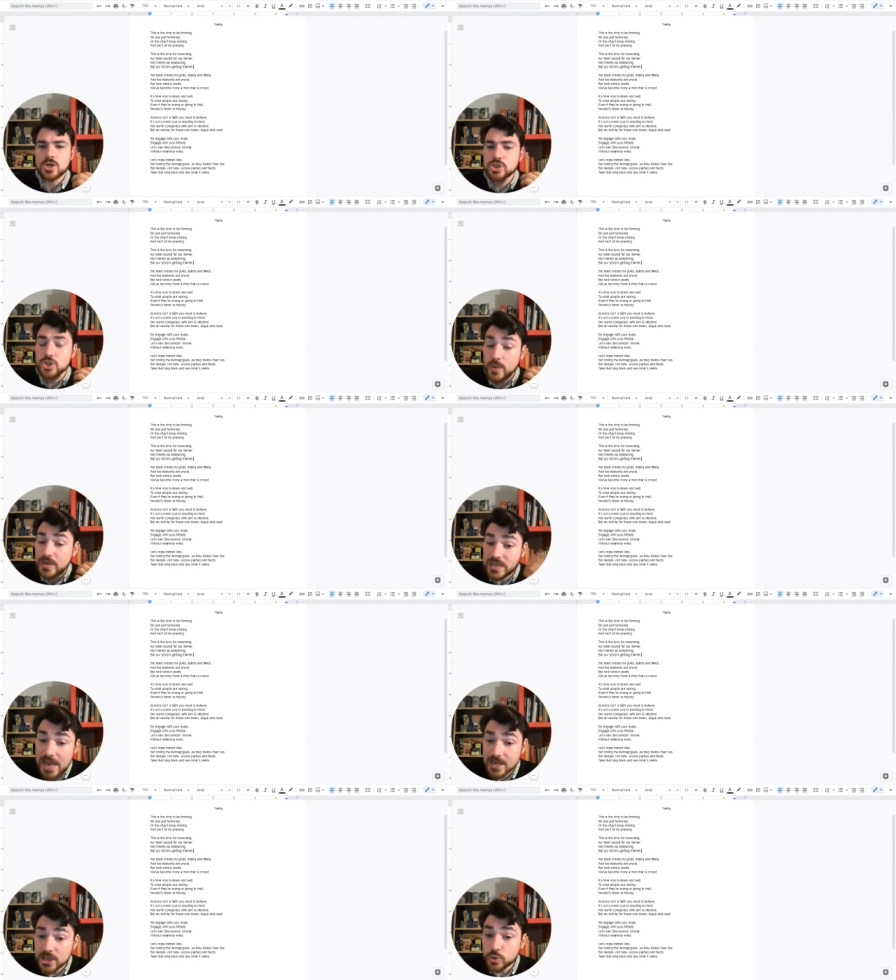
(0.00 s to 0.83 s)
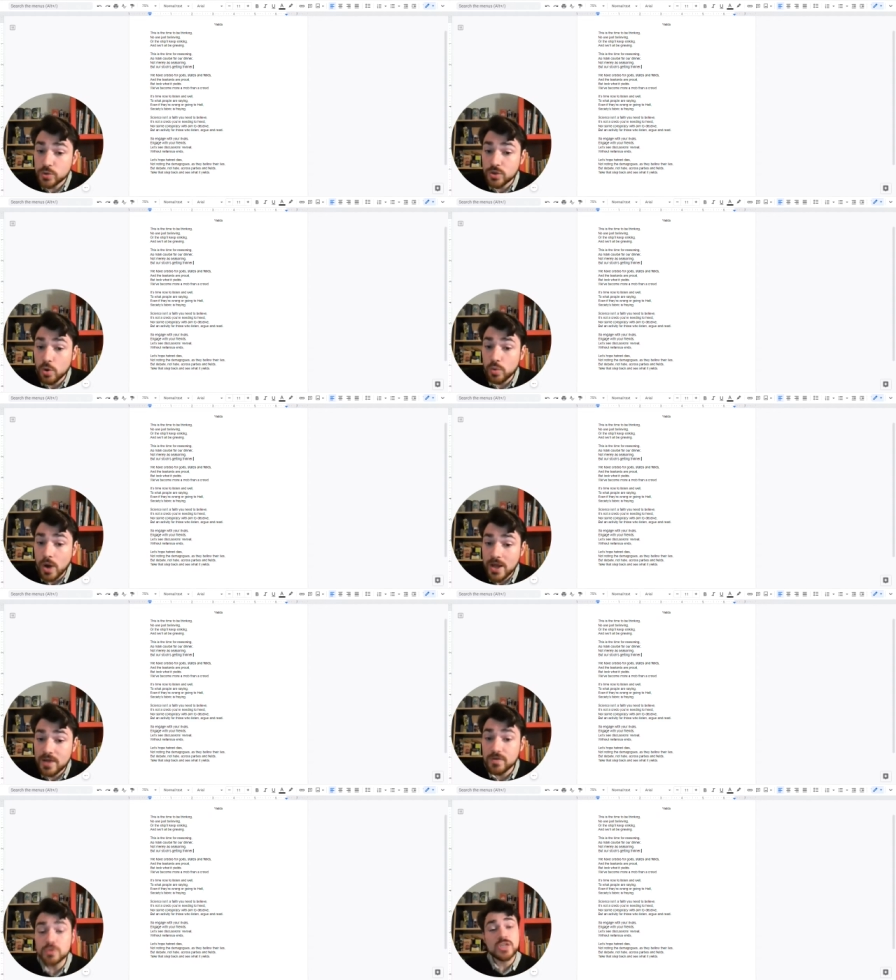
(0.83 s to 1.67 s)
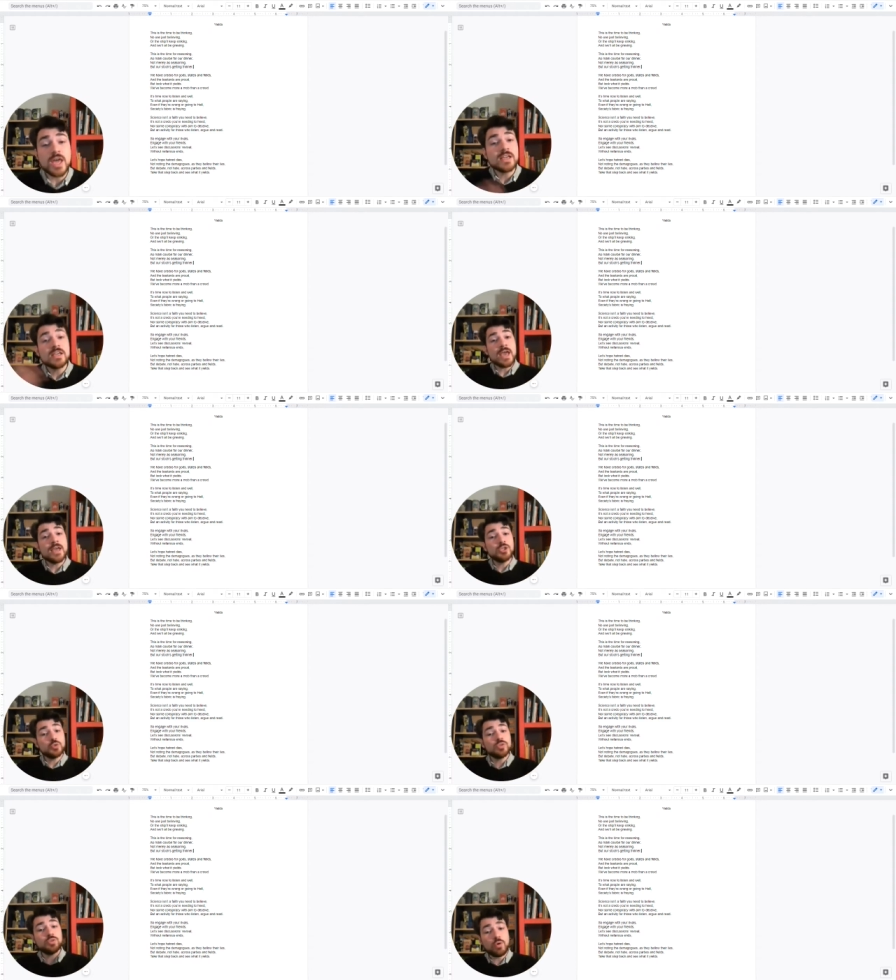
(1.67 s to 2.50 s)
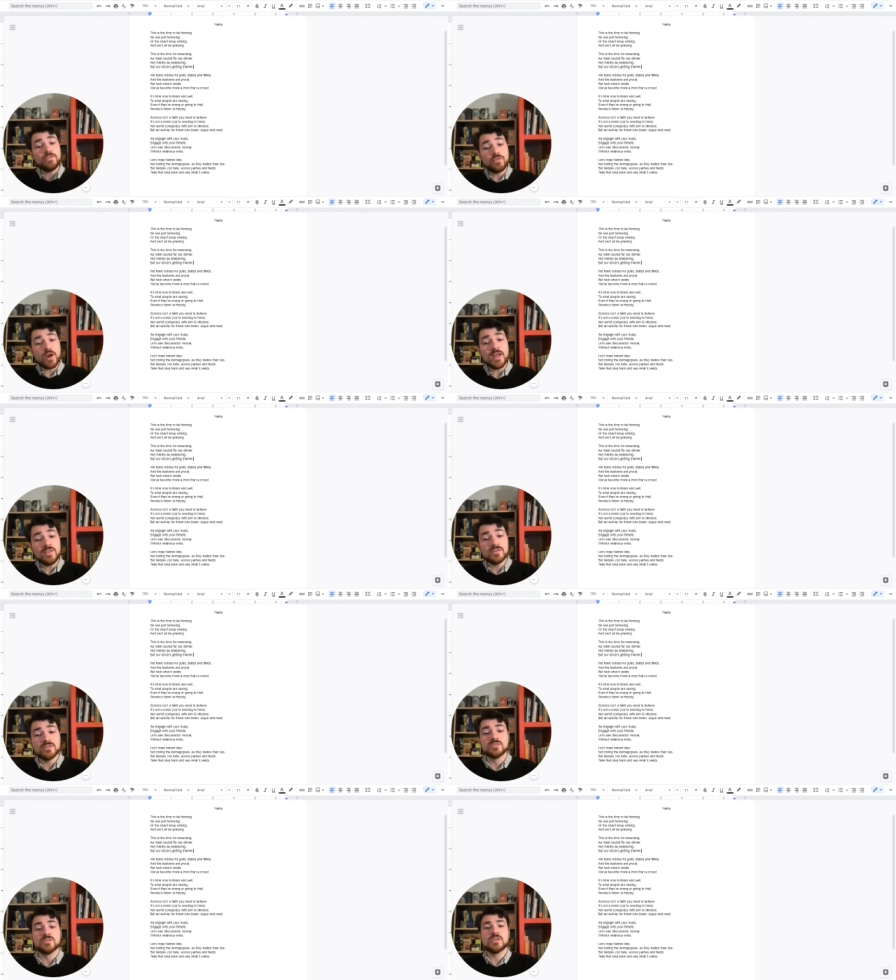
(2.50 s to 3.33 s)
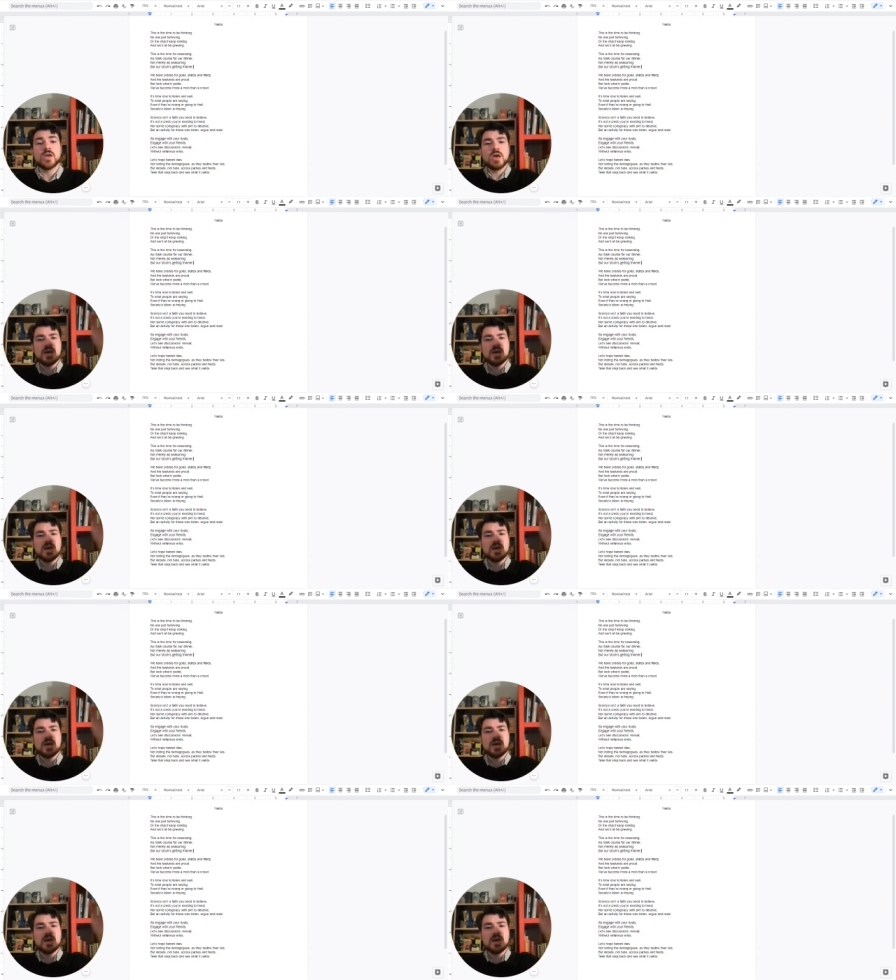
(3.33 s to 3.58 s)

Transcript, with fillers: So engage with your rivals, engage with your friends.